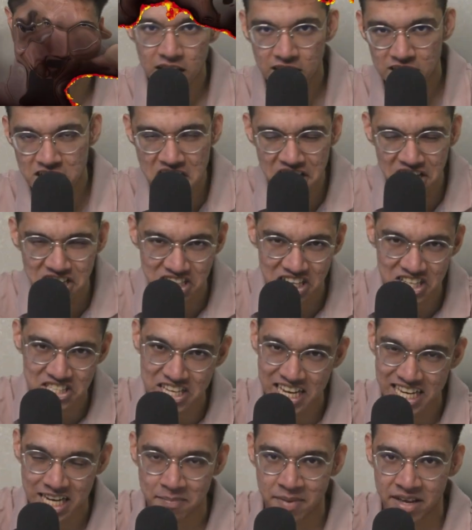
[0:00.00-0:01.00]
Ladies and
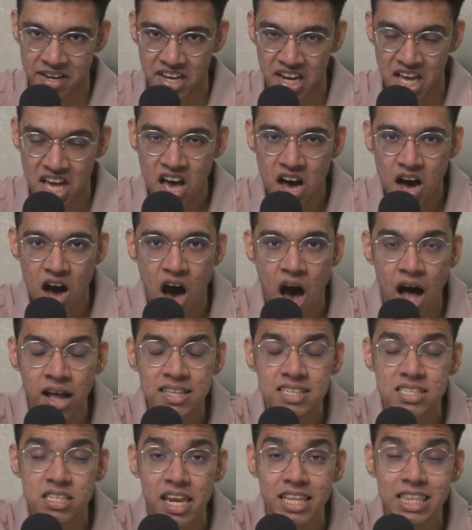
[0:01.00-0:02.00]
gentlemen,
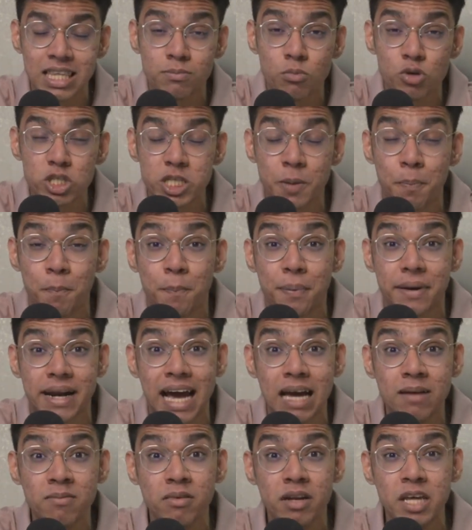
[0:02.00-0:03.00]
answering the most
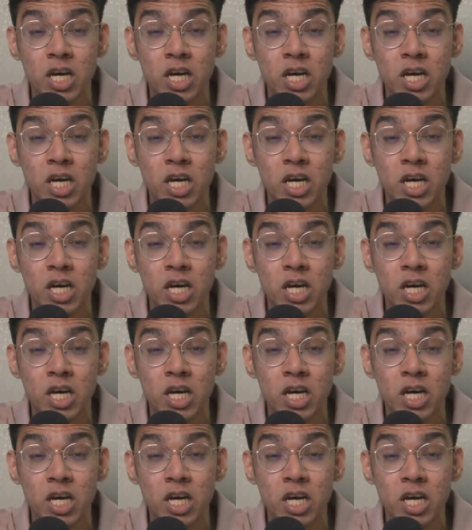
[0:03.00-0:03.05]
primary